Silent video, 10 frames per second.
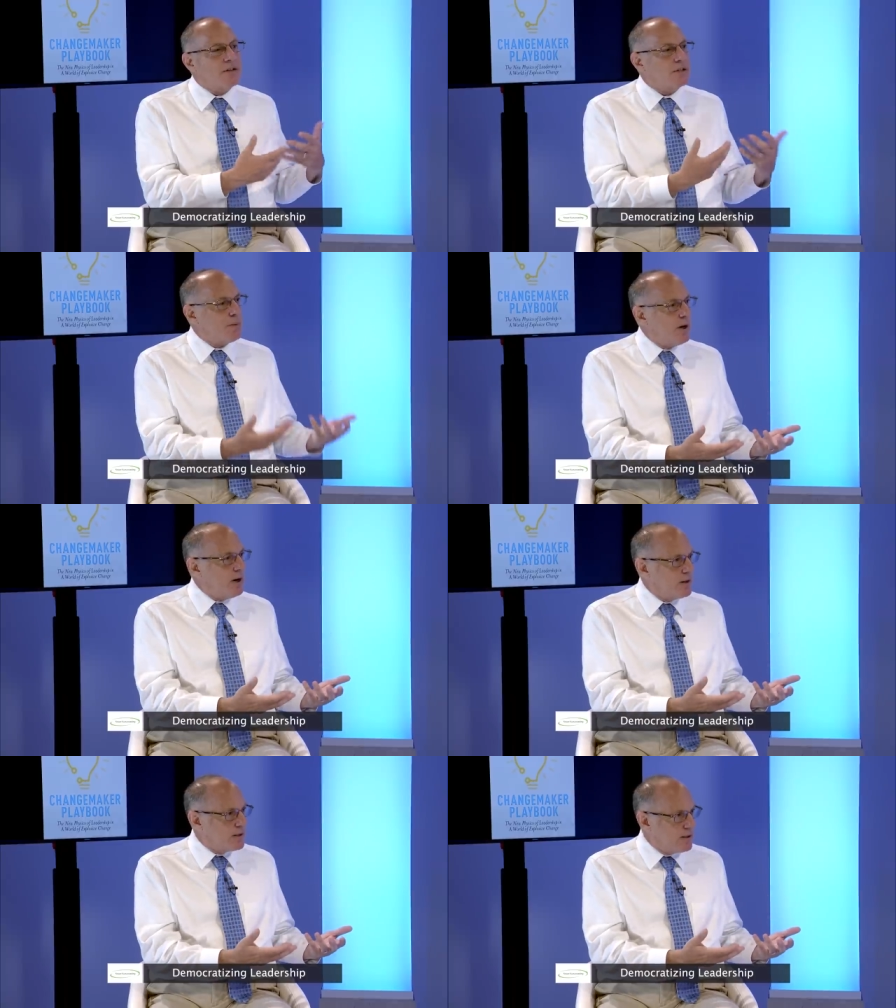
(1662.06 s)

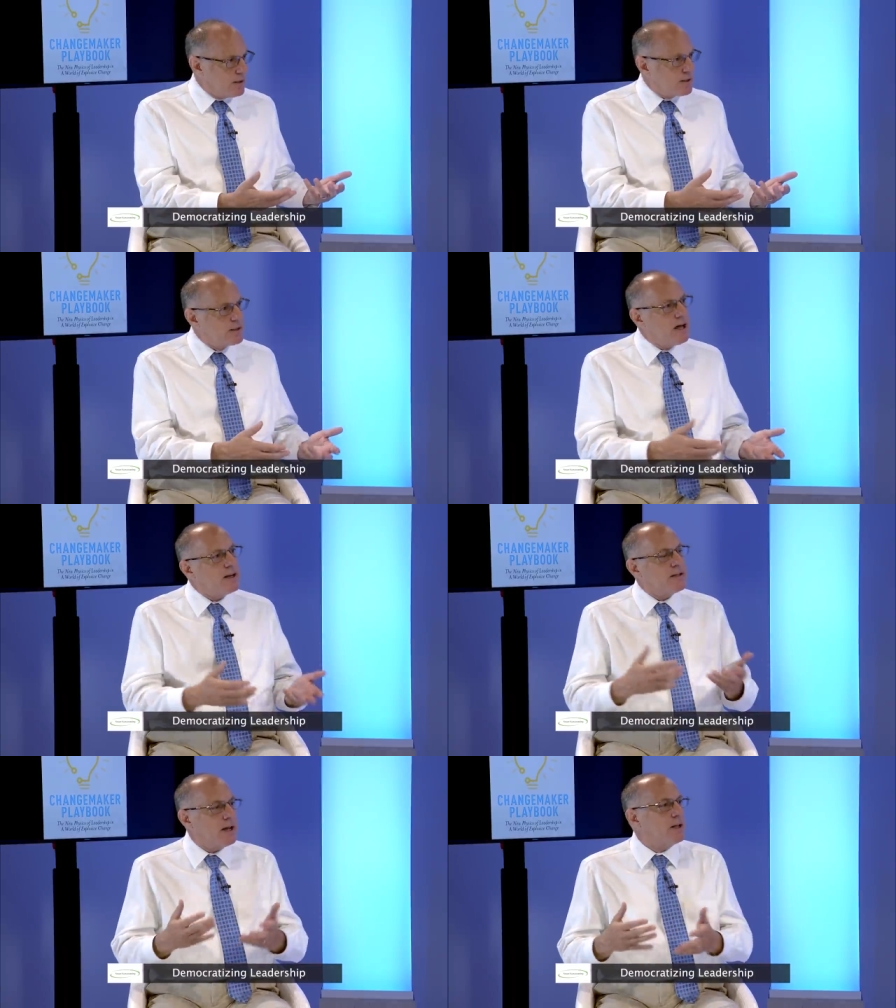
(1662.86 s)
experiences
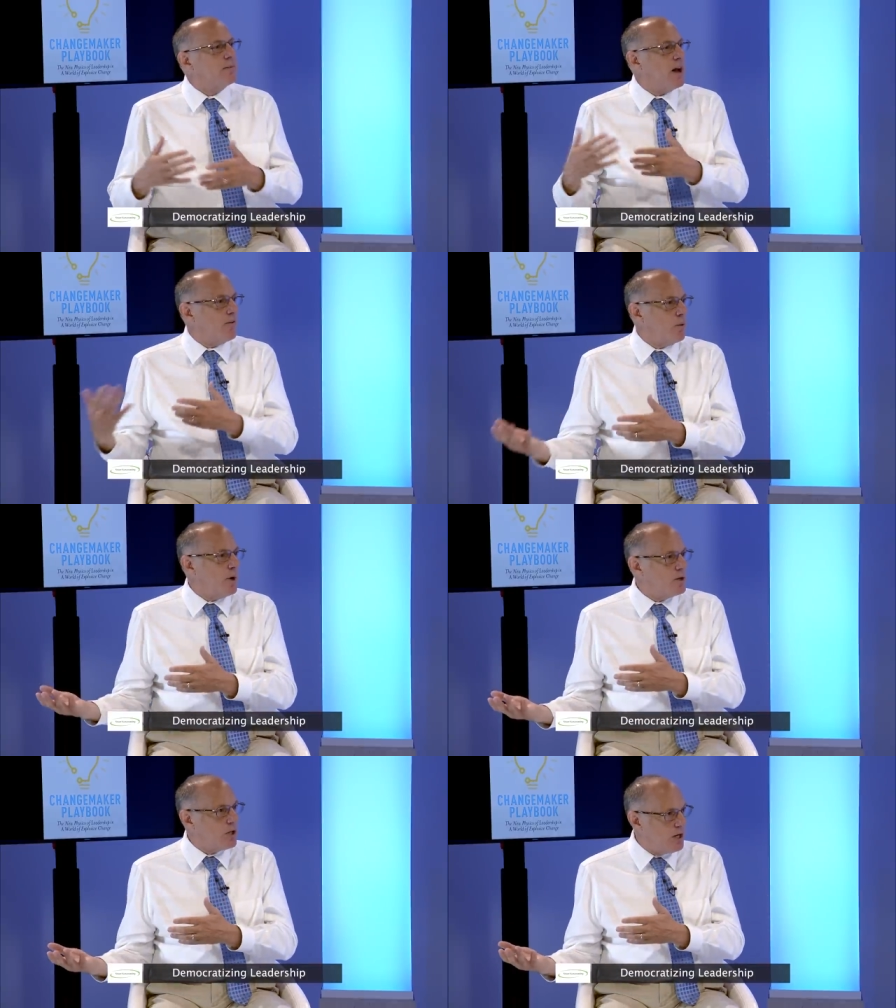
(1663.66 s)
that take them to everyone
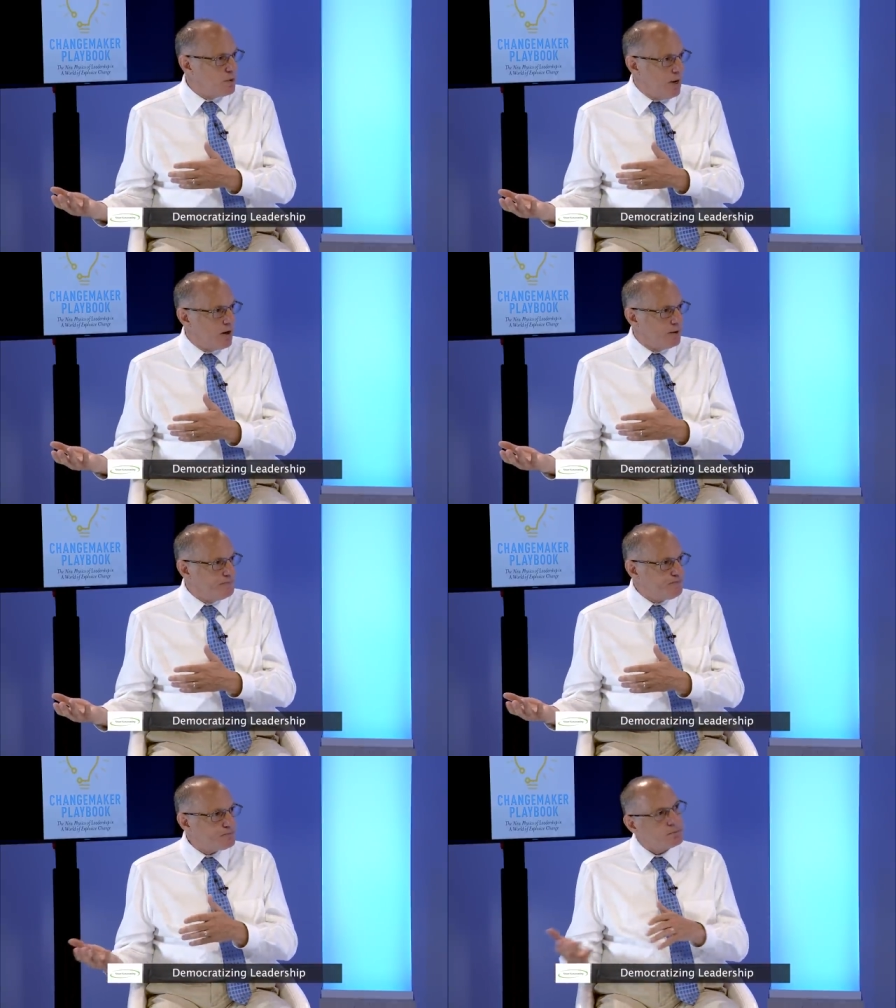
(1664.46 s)
a change maker.
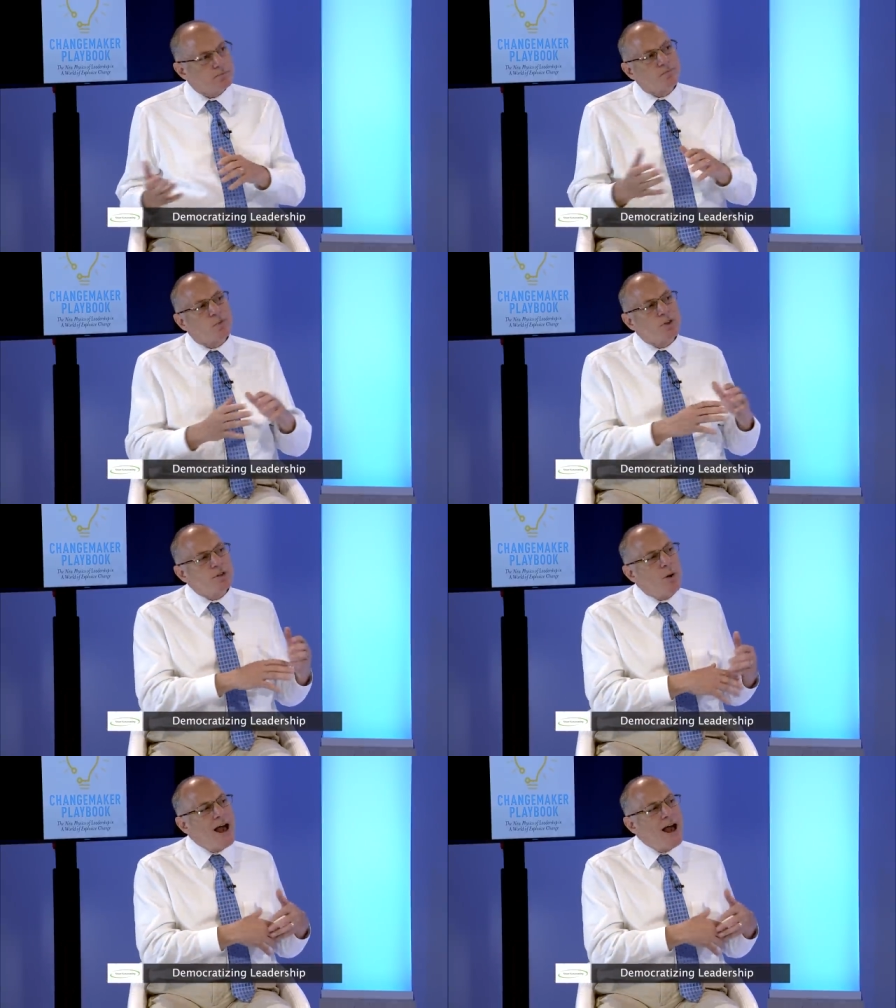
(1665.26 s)
So